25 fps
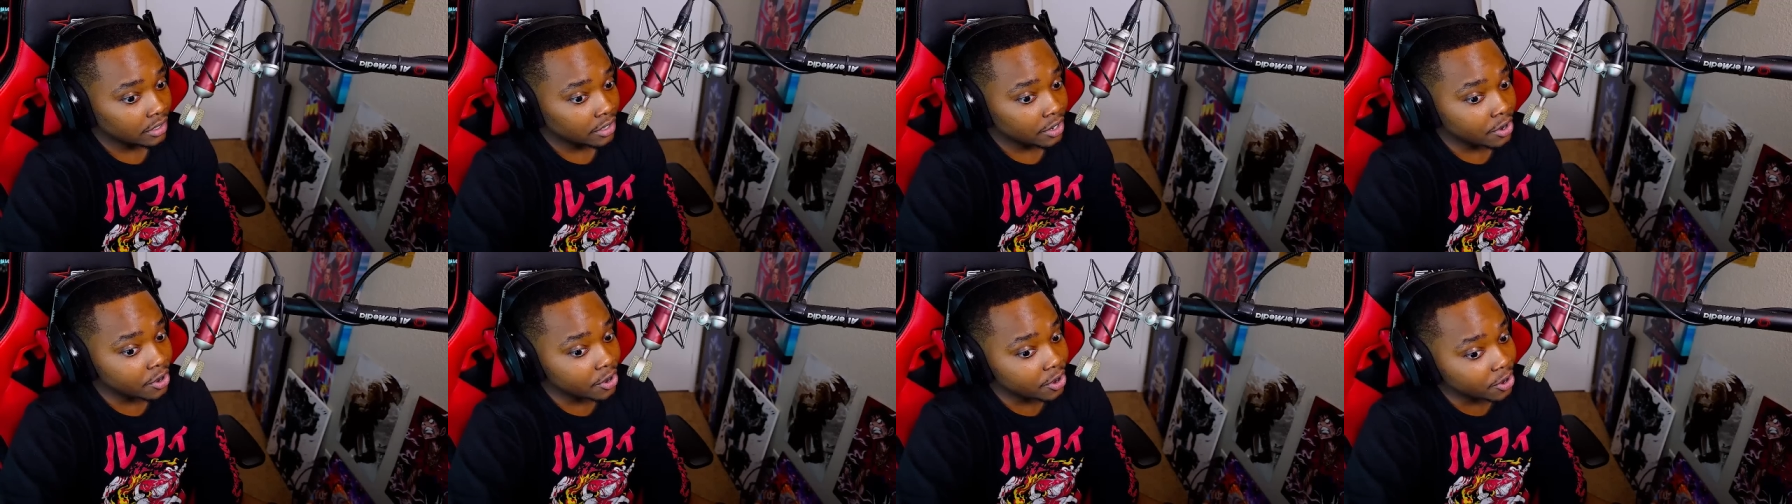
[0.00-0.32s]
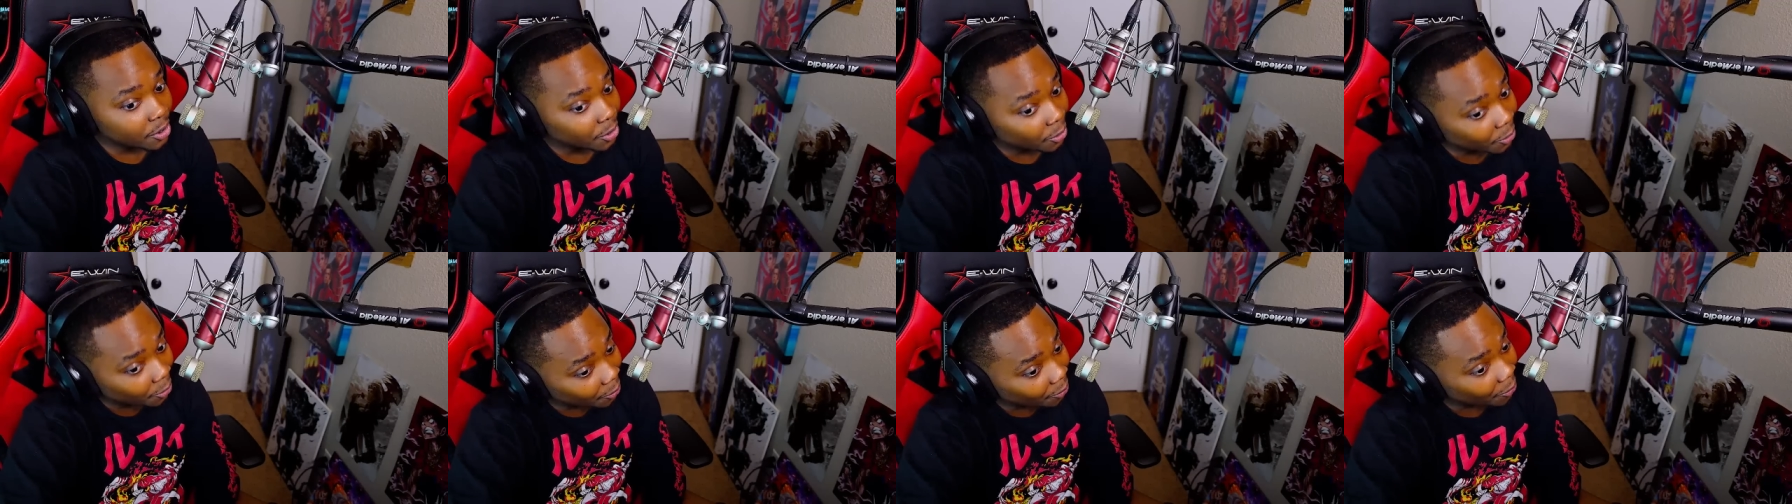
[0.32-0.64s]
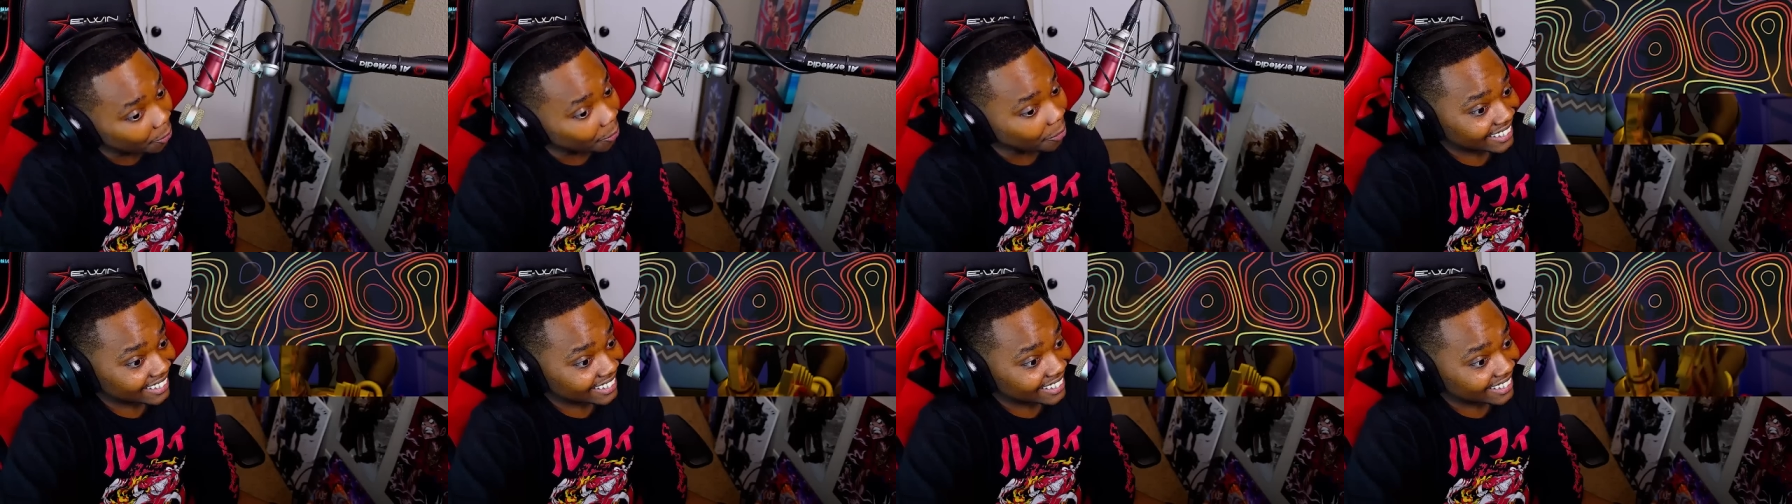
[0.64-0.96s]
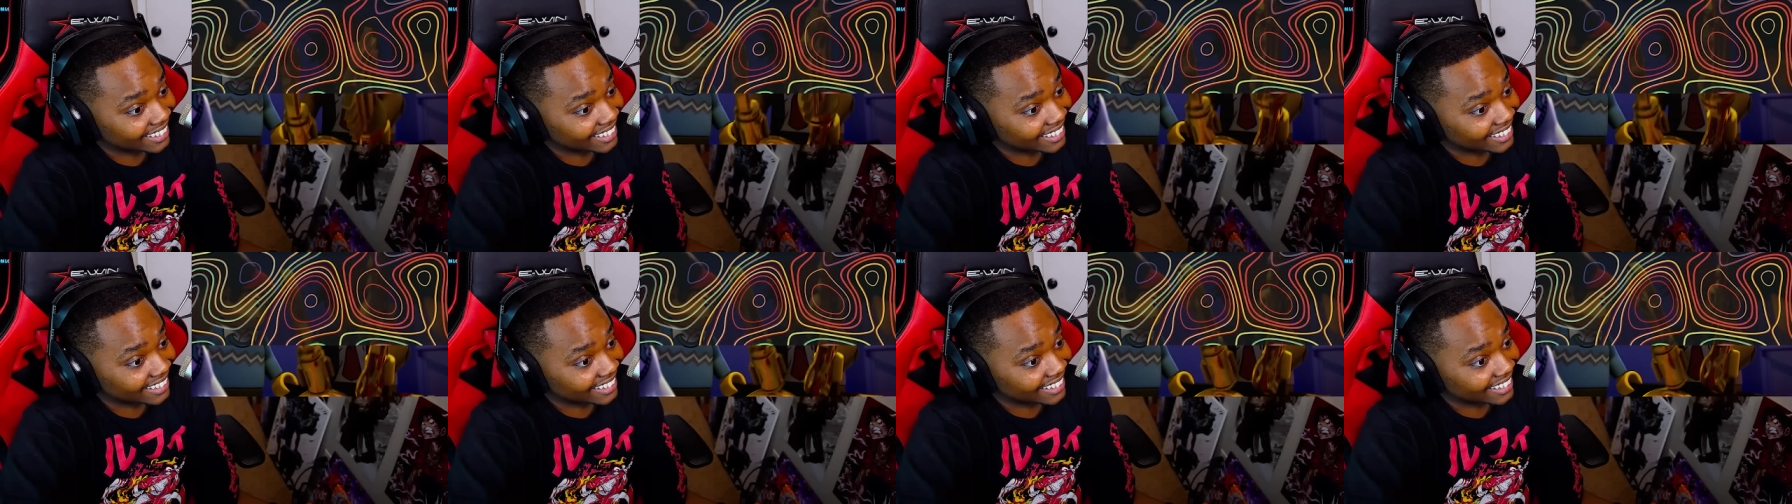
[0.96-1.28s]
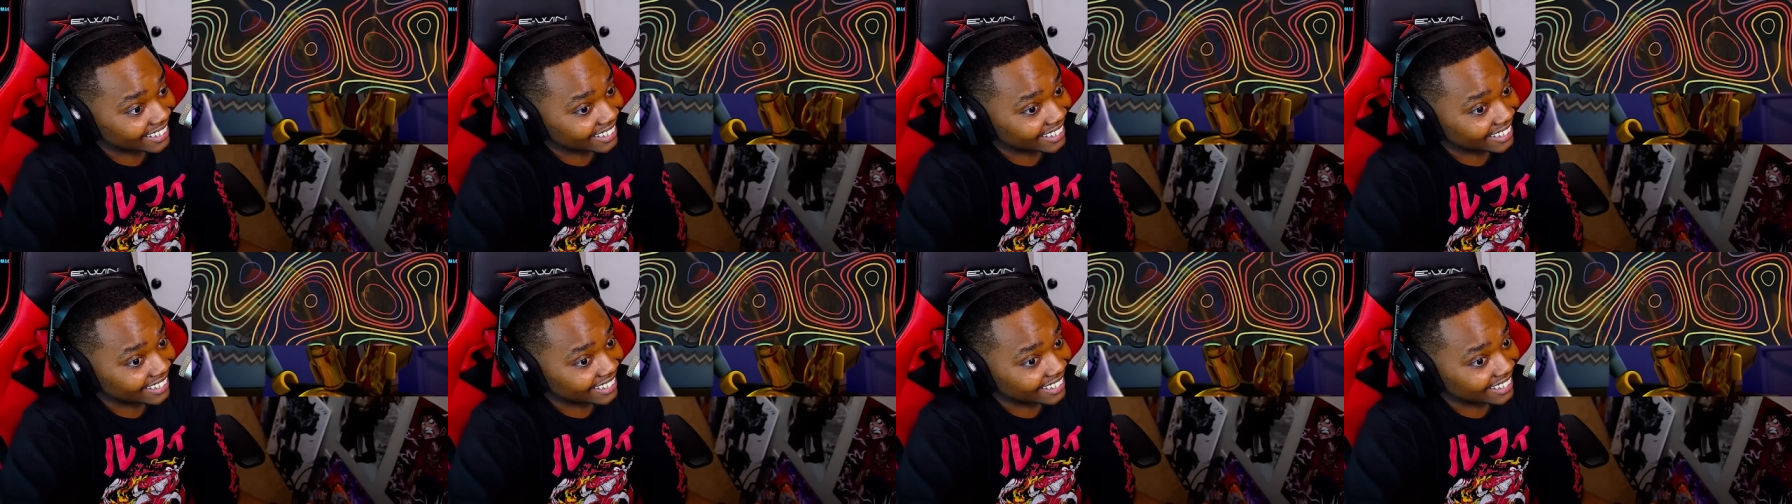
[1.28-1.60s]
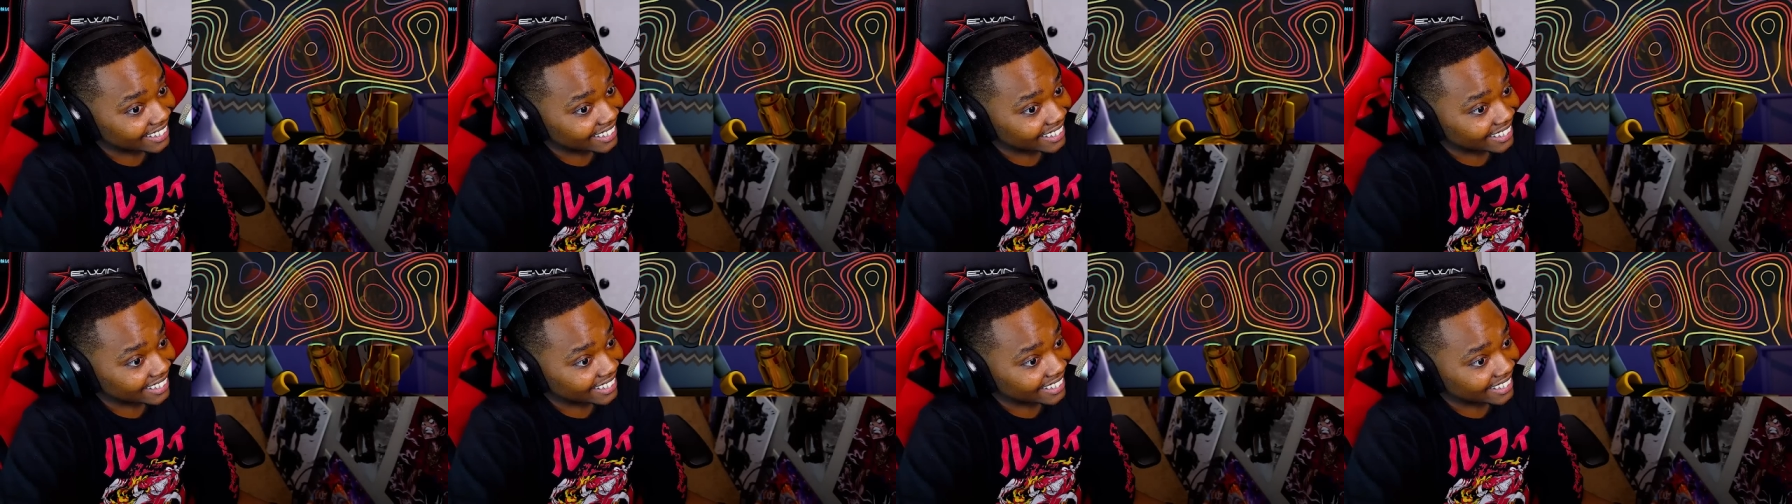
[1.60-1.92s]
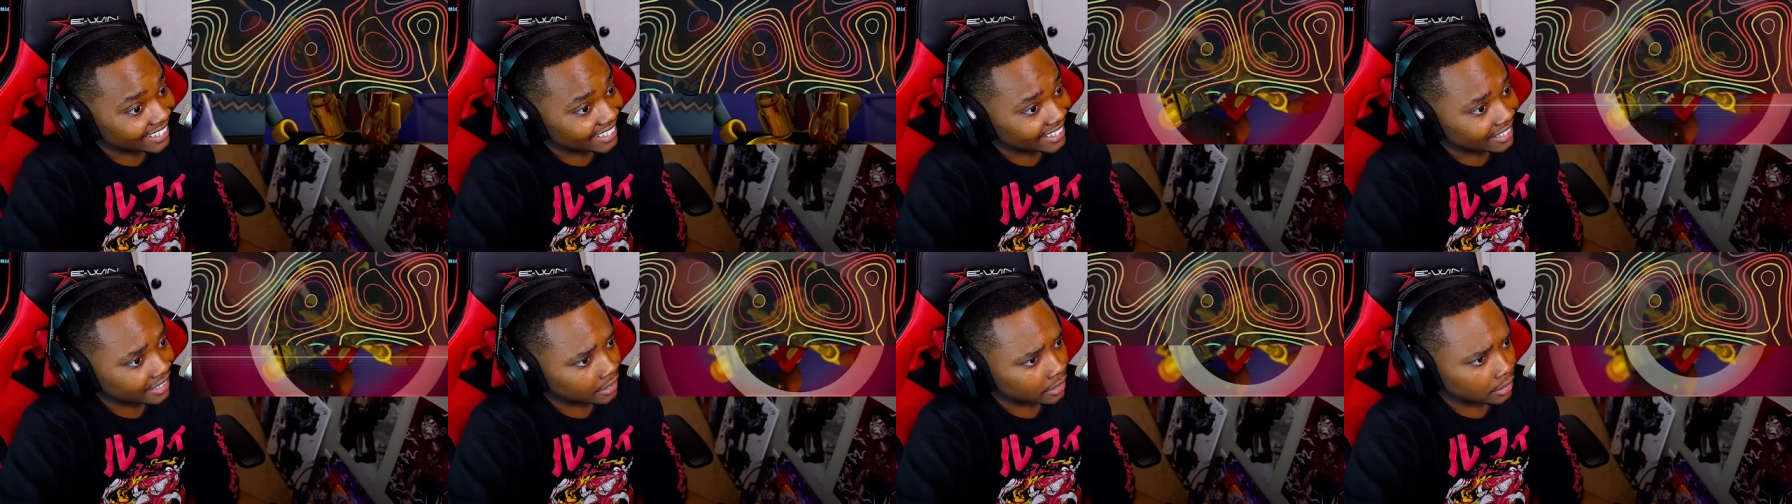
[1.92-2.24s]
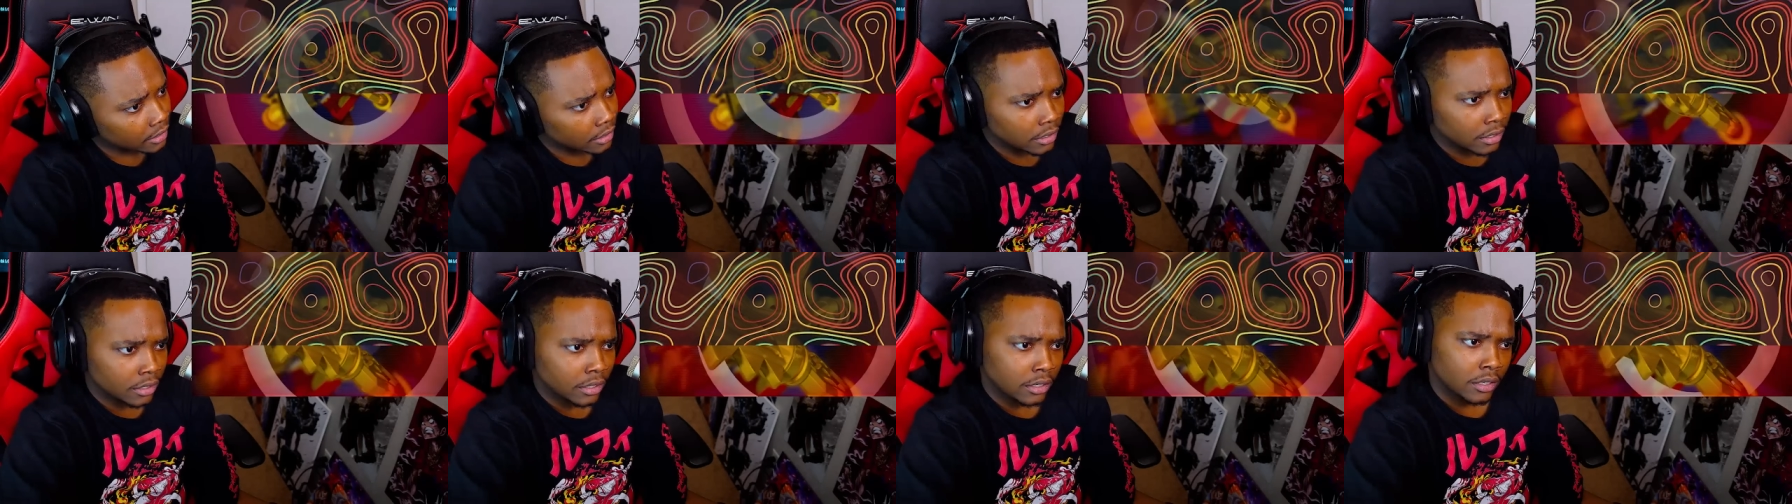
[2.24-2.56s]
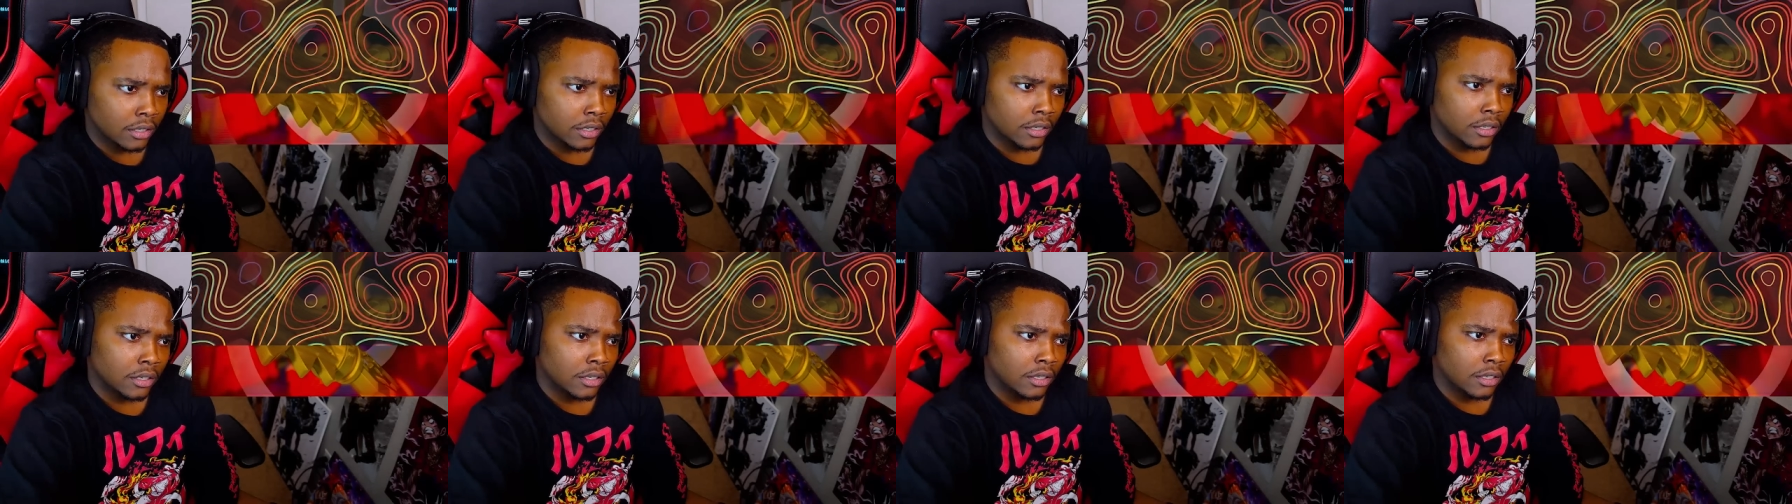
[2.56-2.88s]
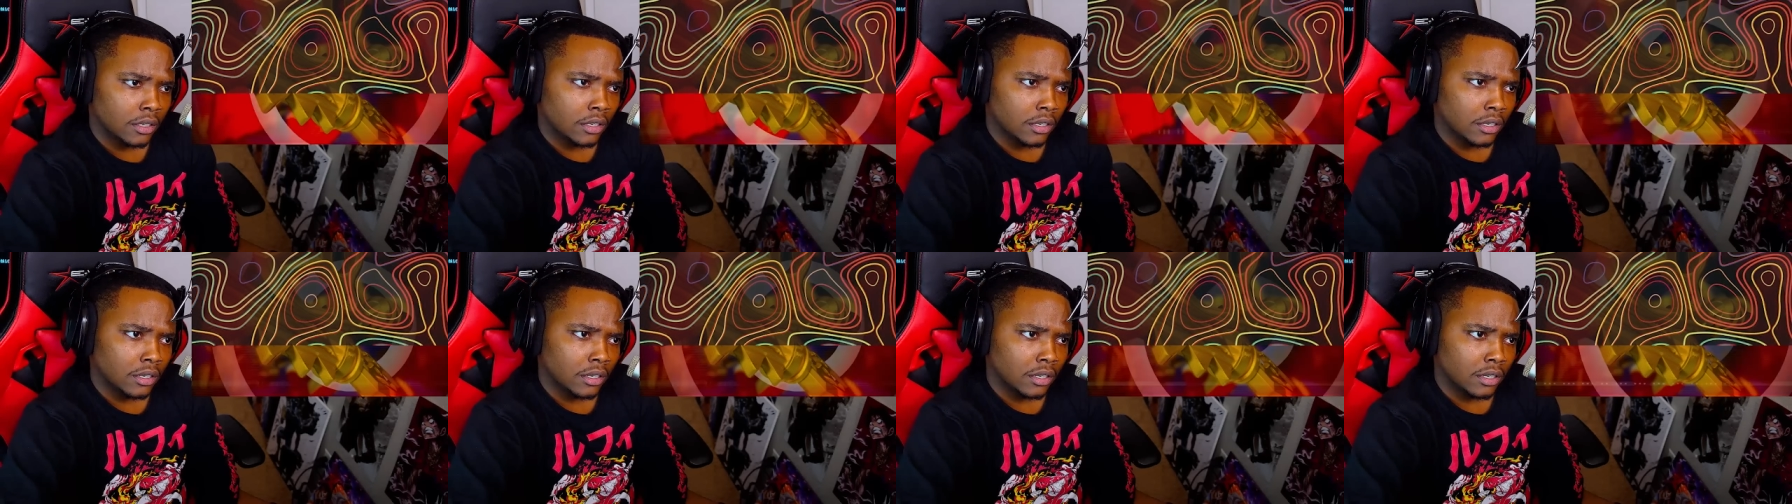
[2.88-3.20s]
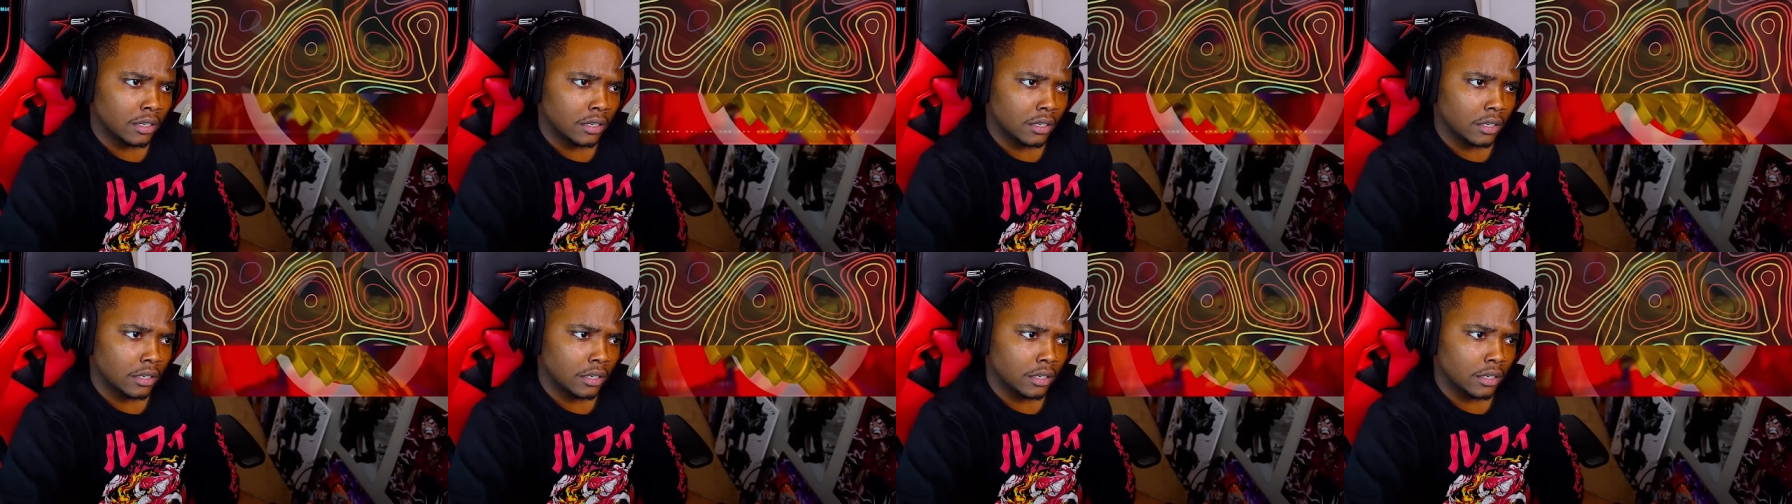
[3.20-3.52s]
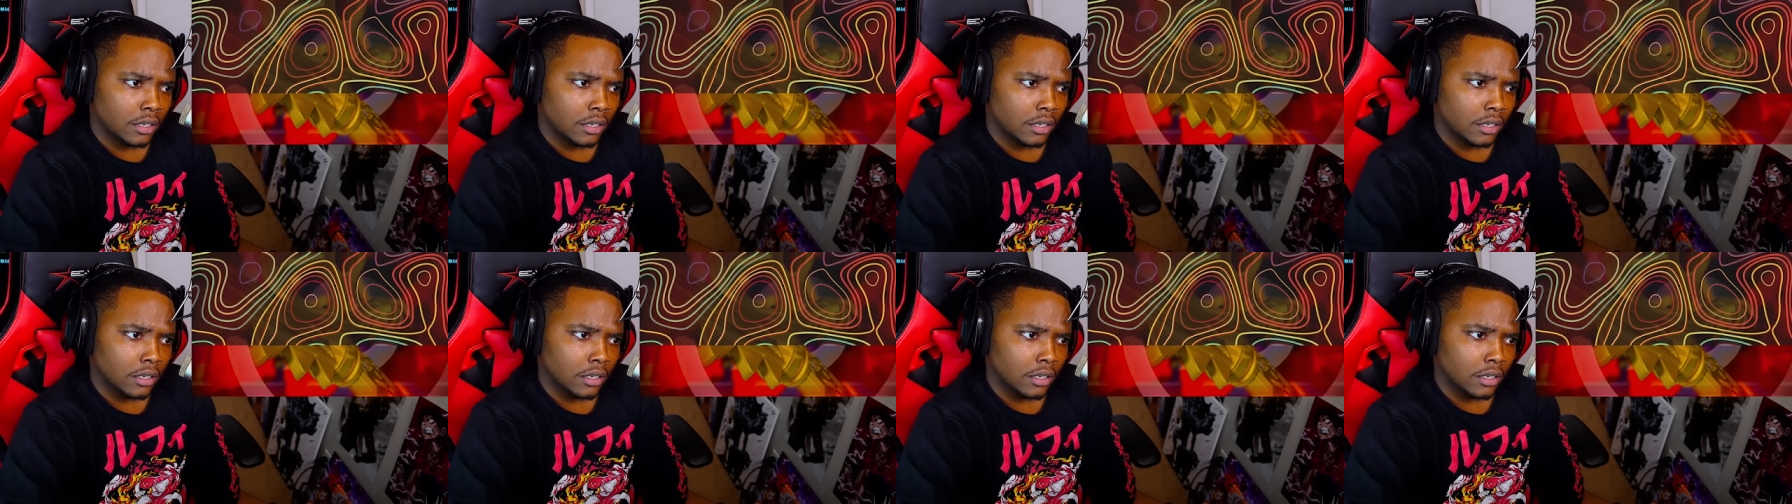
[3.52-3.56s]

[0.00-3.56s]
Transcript: New? Exactly are these technoblades located?